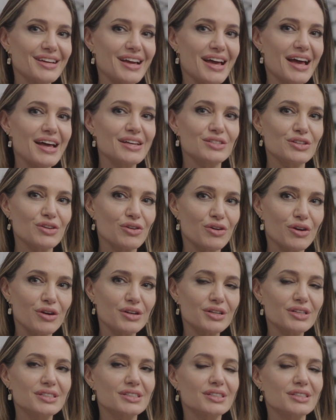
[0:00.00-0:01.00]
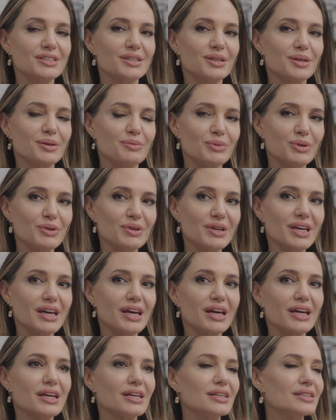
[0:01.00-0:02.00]
as an artist, and to
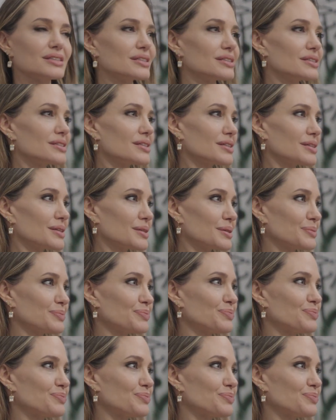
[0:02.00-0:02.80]
communicate and to...